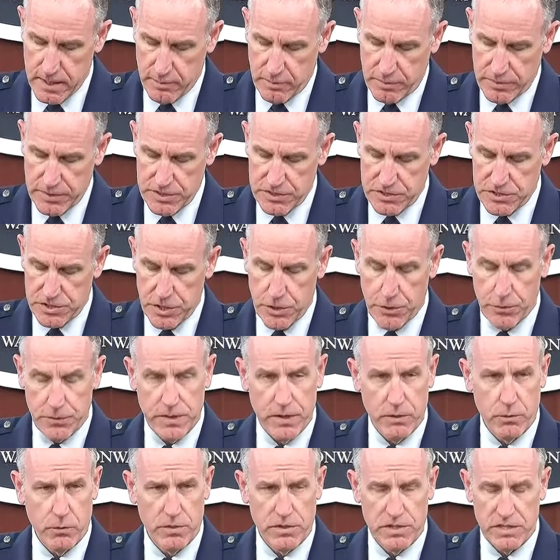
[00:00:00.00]
Please note
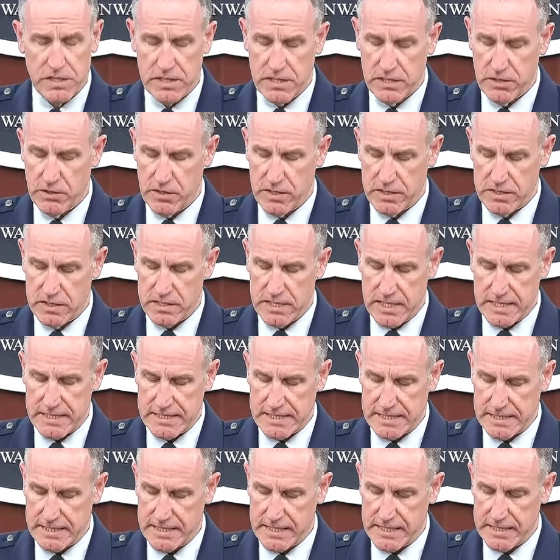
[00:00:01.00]
that we're still
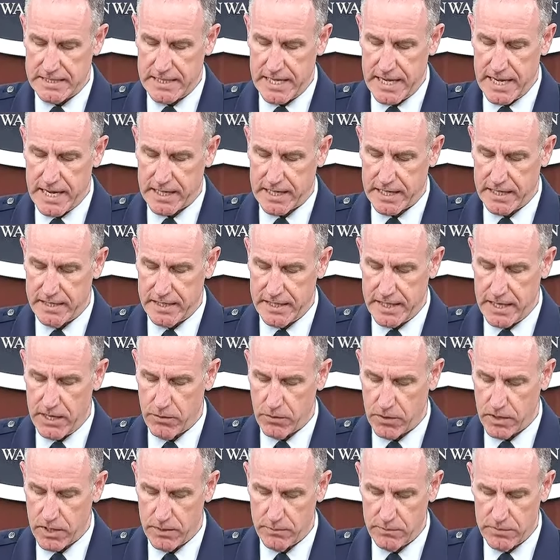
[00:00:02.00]
assessing the attack and the
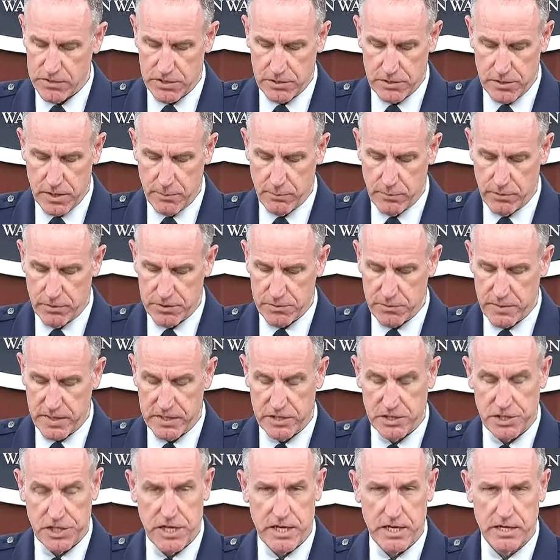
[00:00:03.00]
outcome, so numbers may
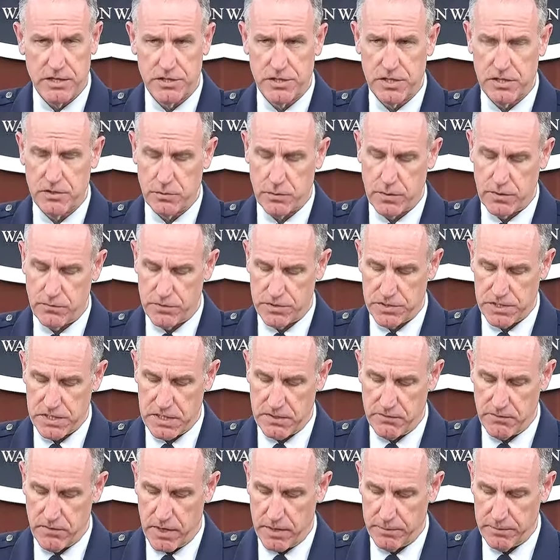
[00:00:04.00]
change as we
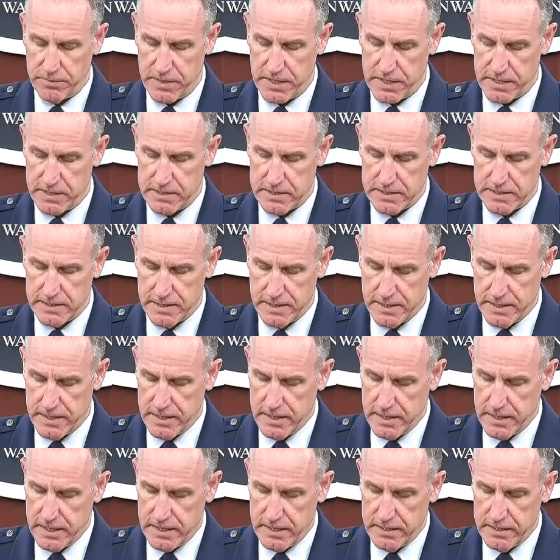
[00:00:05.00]
receive updates.
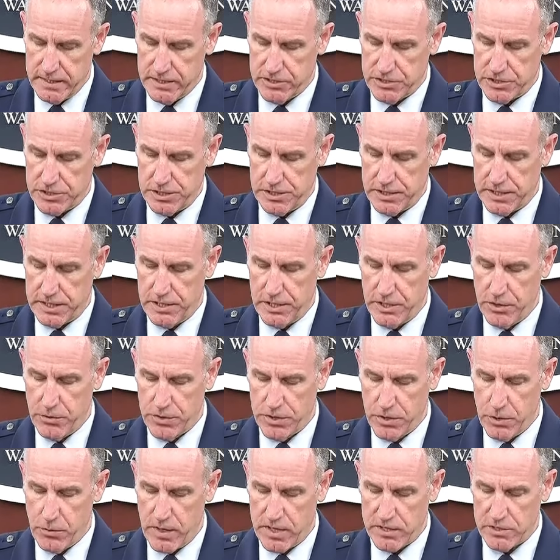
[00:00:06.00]
Additionally, no
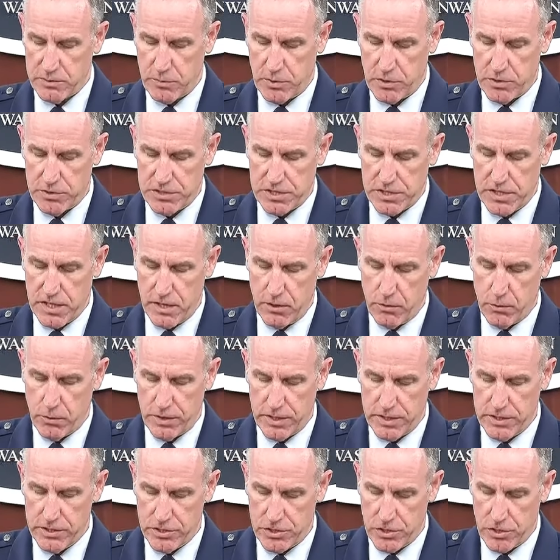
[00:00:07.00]
U S personnel
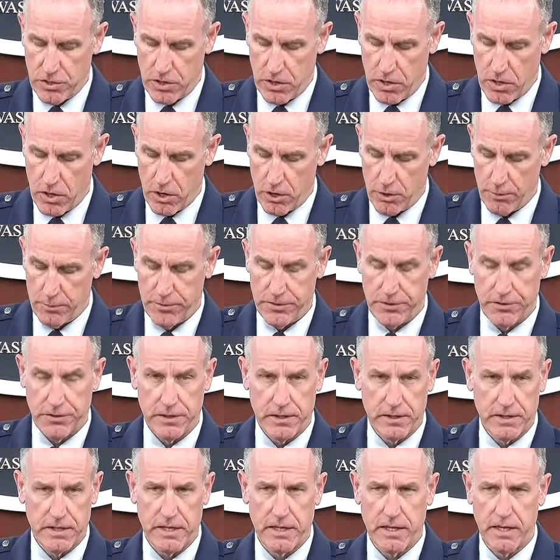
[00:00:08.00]
were injured or harmed
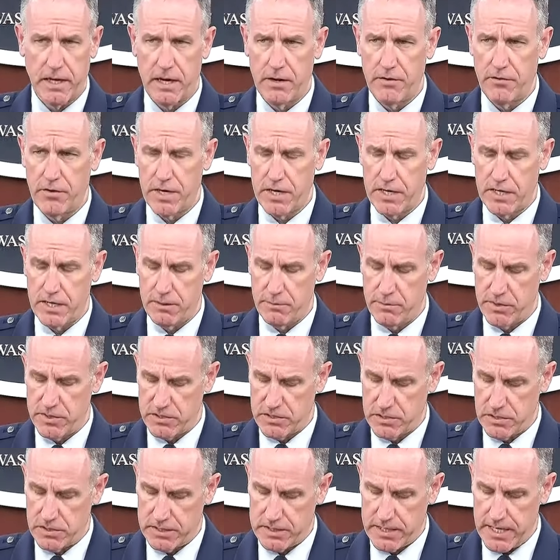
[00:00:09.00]
during the Iranian
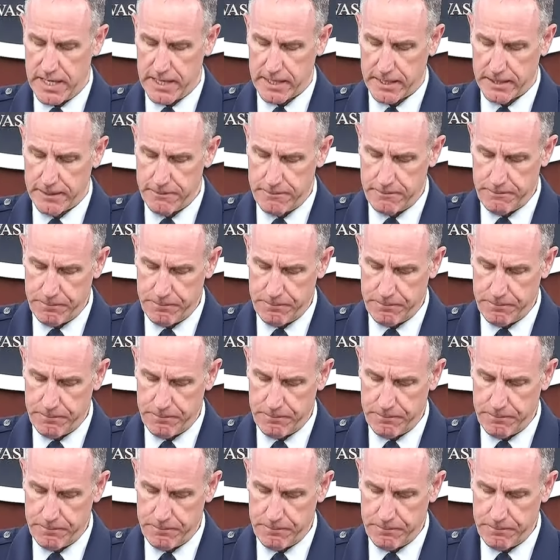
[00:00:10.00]
missile attack.